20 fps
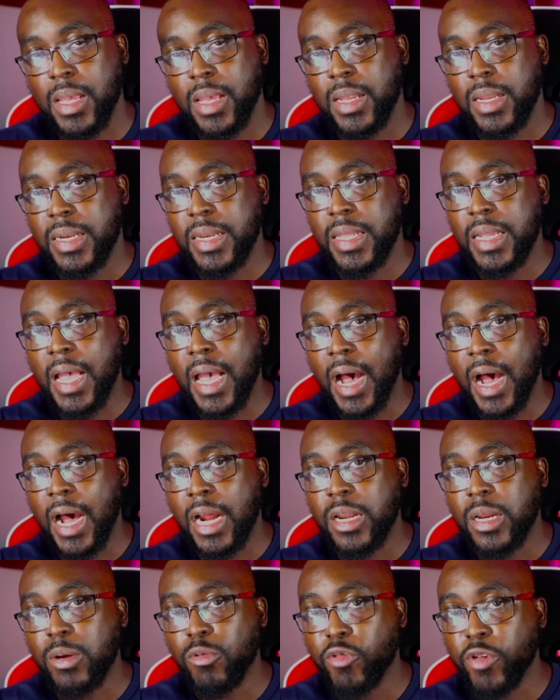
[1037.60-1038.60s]

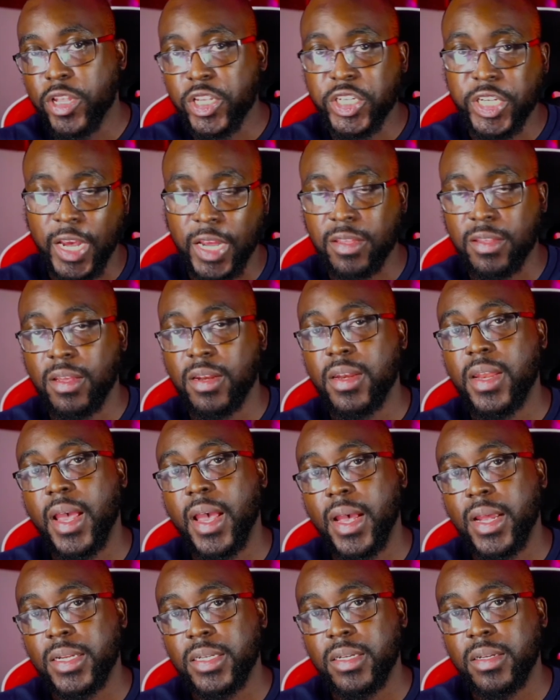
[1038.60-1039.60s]
God rejected
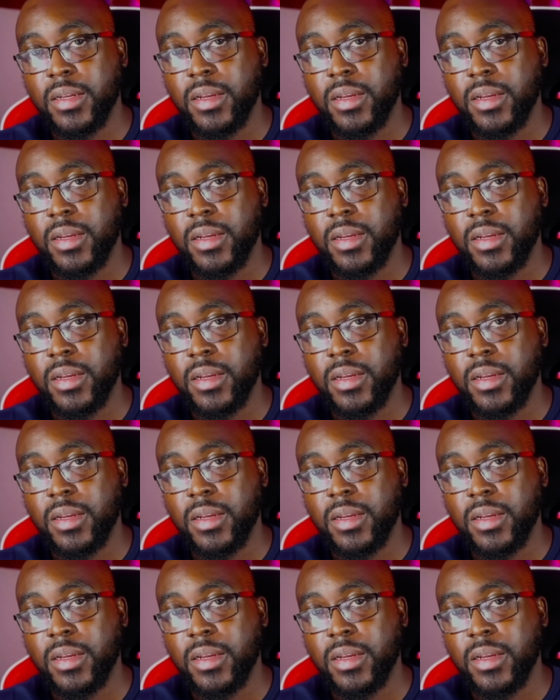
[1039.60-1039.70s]
that.